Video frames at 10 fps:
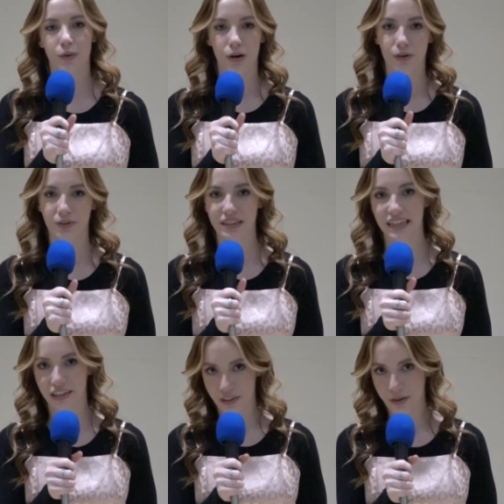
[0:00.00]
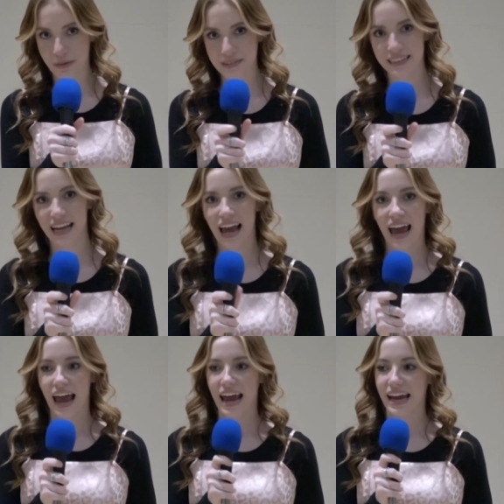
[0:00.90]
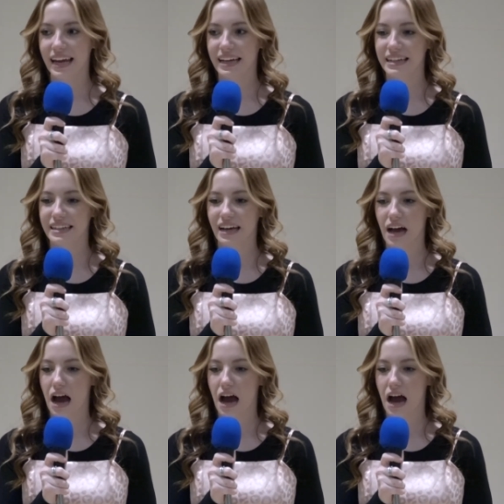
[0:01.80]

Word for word: We're all really close, and